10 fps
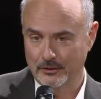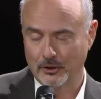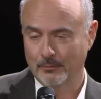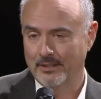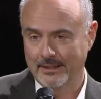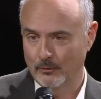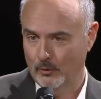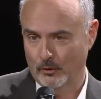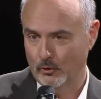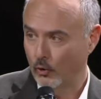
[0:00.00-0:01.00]
Germany,
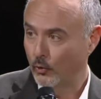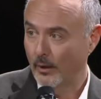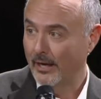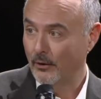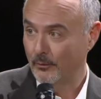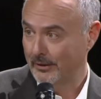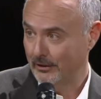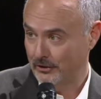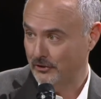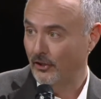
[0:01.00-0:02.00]
or Goldwell in
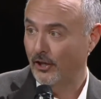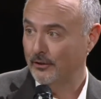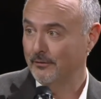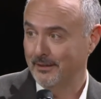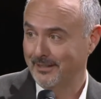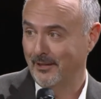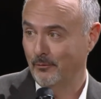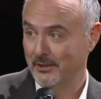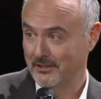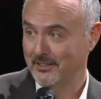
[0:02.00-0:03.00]
our salon
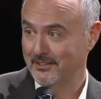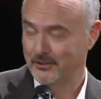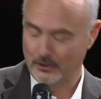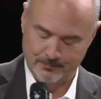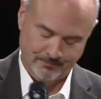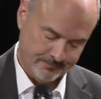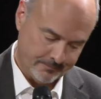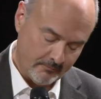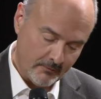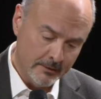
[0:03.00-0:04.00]
business.
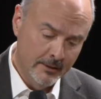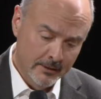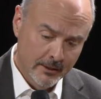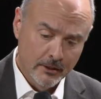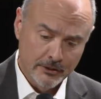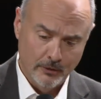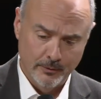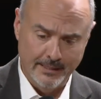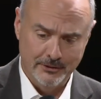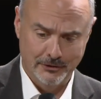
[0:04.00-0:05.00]
So
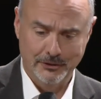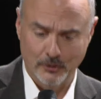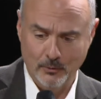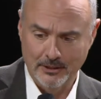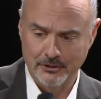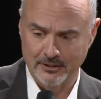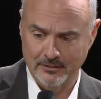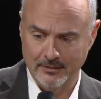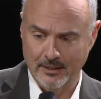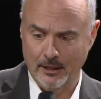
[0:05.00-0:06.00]
in answer to your
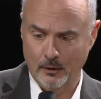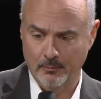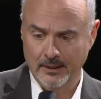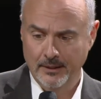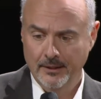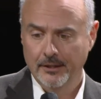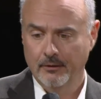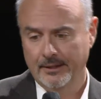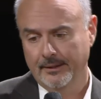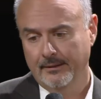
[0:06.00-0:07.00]
question,
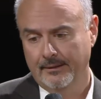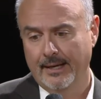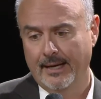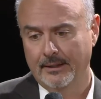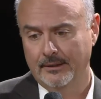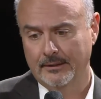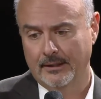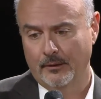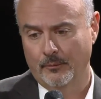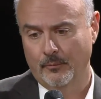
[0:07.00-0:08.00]
I think that
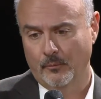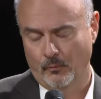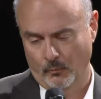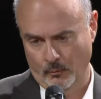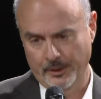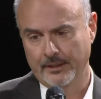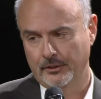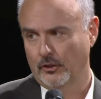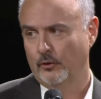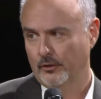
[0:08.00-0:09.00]
we
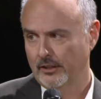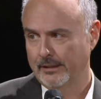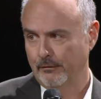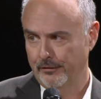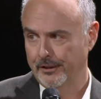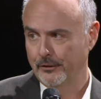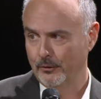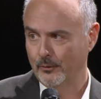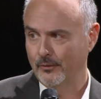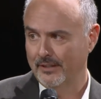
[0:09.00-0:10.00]
certainly
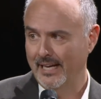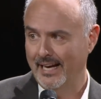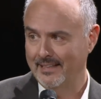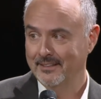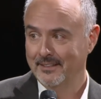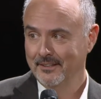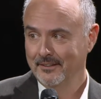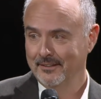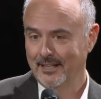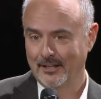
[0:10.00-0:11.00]
feel that
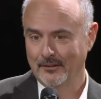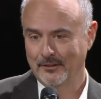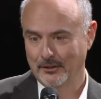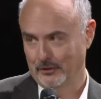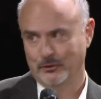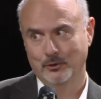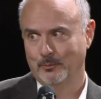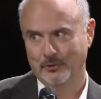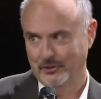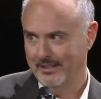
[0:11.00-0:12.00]
the
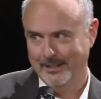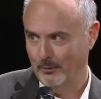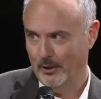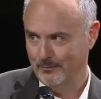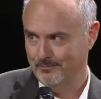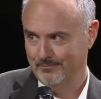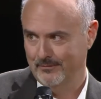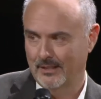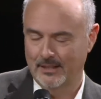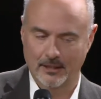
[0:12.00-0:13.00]
consumer is the hero.
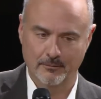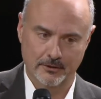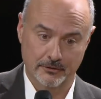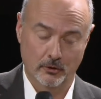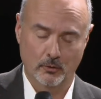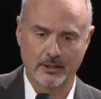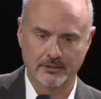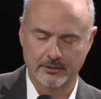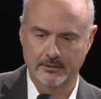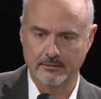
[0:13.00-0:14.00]
There's no
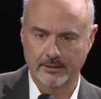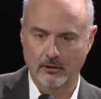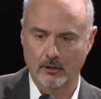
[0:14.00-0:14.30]
question in our